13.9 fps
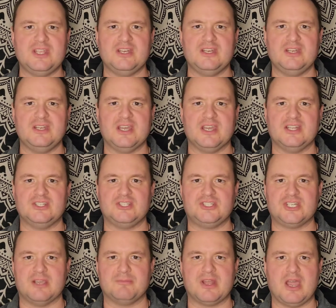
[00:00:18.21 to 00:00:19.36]
in
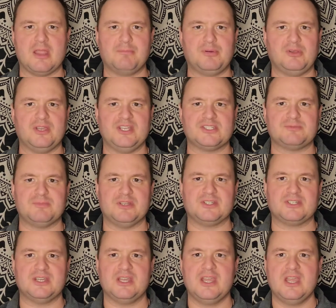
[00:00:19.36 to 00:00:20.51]
uh, Gemini
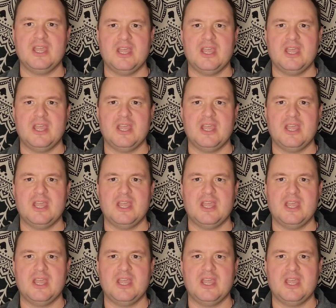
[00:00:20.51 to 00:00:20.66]
placement.